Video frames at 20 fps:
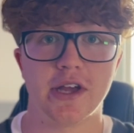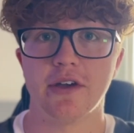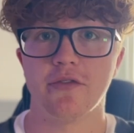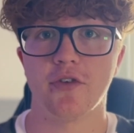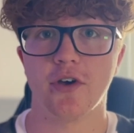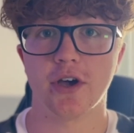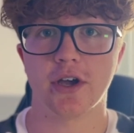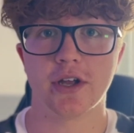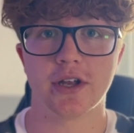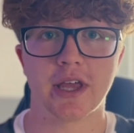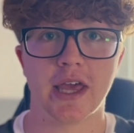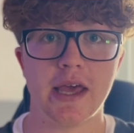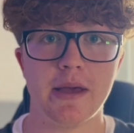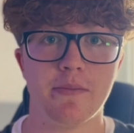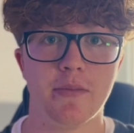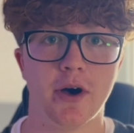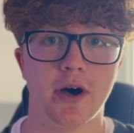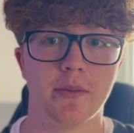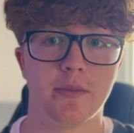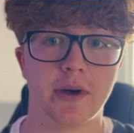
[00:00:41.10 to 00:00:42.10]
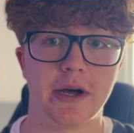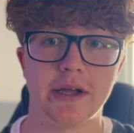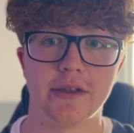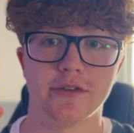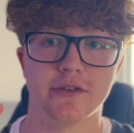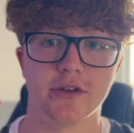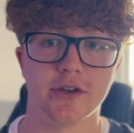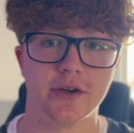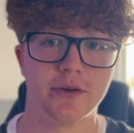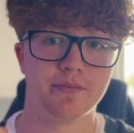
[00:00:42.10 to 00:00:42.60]
if I could keep up, and
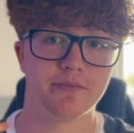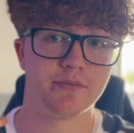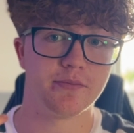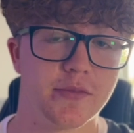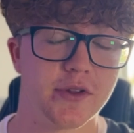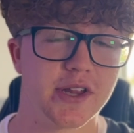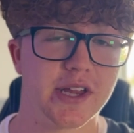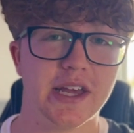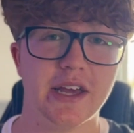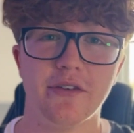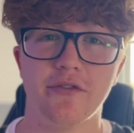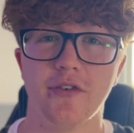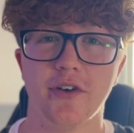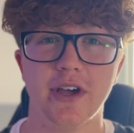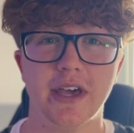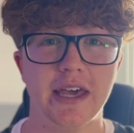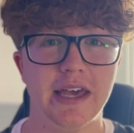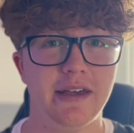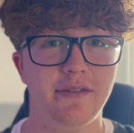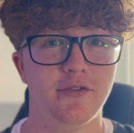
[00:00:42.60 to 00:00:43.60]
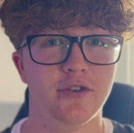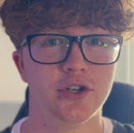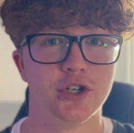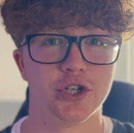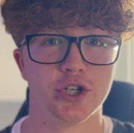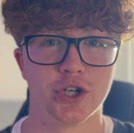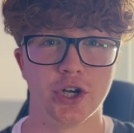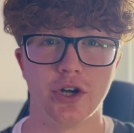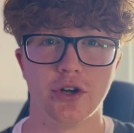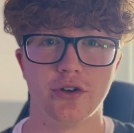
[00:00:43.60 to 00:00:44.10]
to see if I even
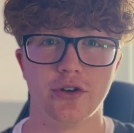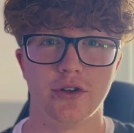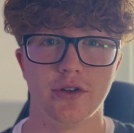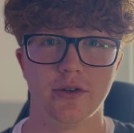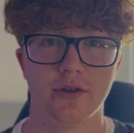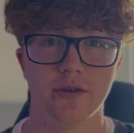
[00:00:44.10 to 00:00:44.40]
should.